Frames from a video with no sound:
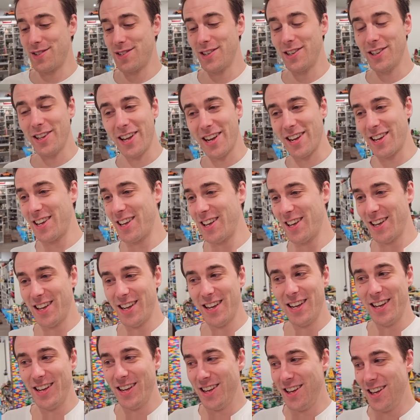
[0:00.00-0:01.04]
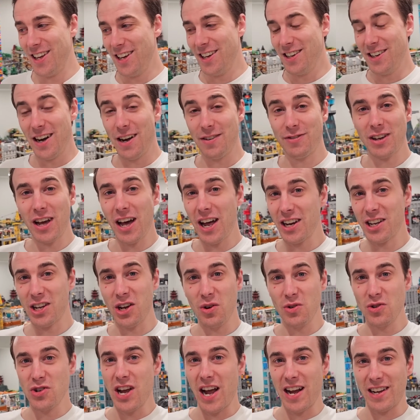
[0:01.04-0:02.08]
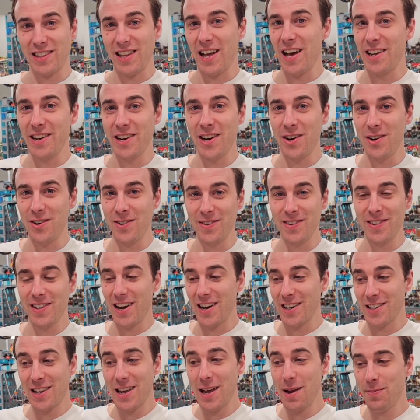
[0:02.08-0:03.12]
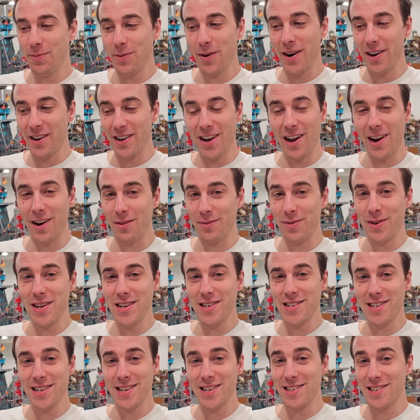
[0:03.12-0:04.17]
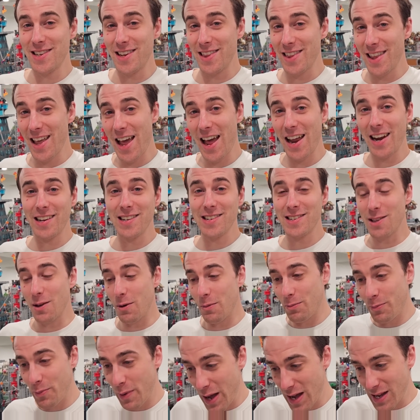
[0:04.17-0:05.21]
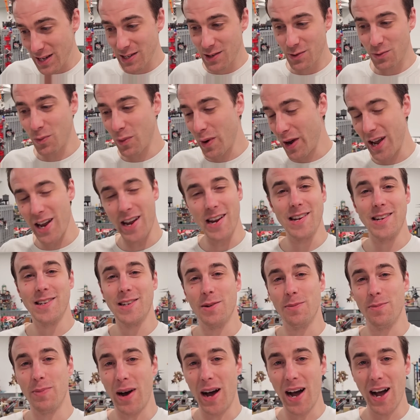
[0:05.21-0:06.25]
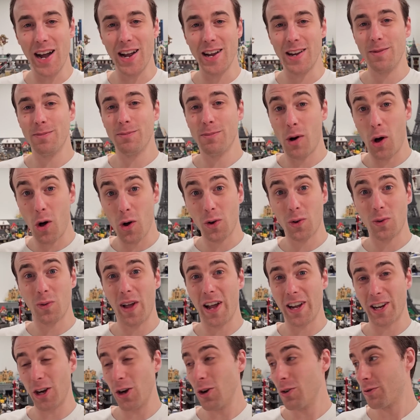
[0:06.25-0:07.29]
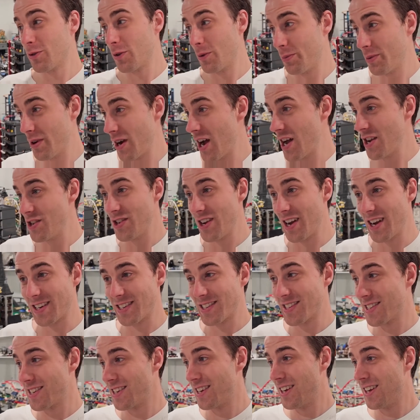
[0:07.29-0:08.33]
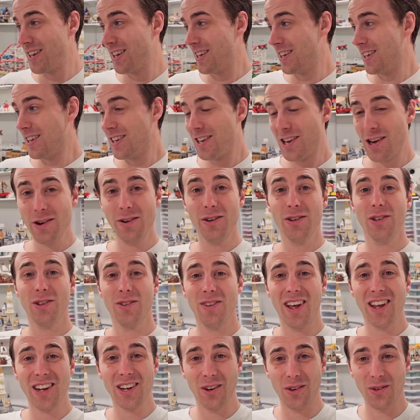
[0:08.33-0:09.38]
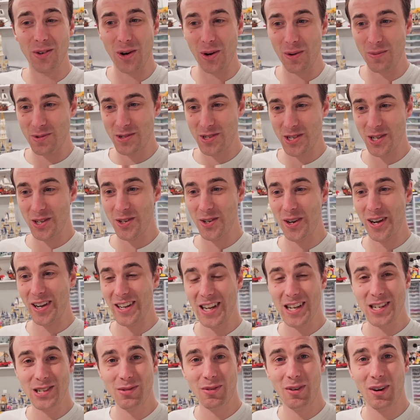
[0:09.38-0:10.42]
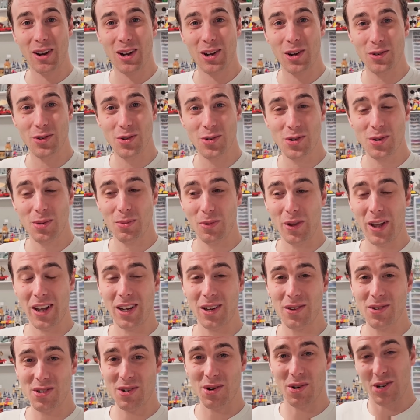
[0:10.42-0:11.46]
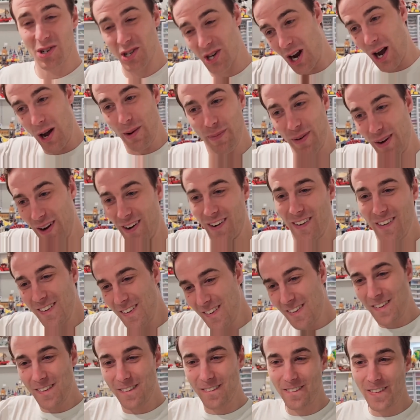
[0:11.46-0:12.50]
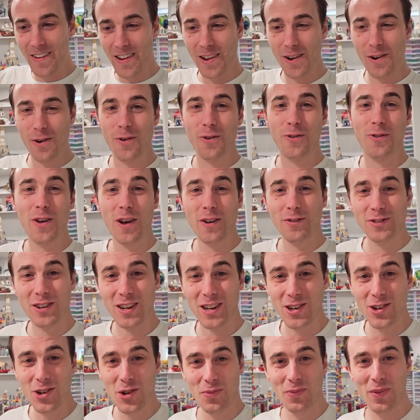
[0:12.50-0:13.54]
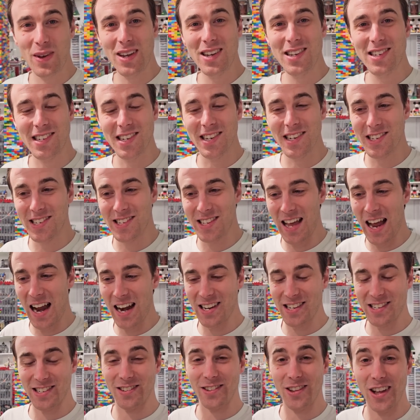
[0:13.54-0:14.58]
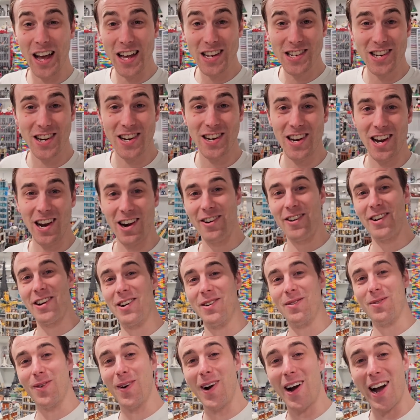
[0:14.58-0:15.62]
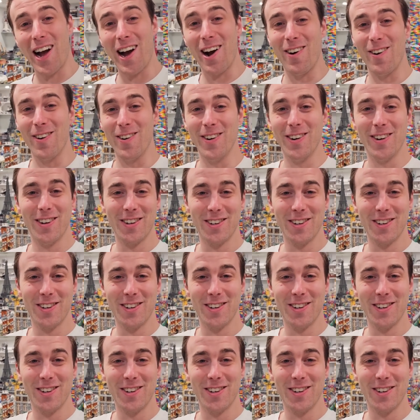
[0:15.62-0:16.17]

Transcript: So, like, I've got to go check that out. I keep running out of pieces, and that is the best way to buy bulk Lego for projects here in the Lego room. So I guess we're going to go do some Lego store shopping. Woo! 50 new pieces. That is legendary. Wow.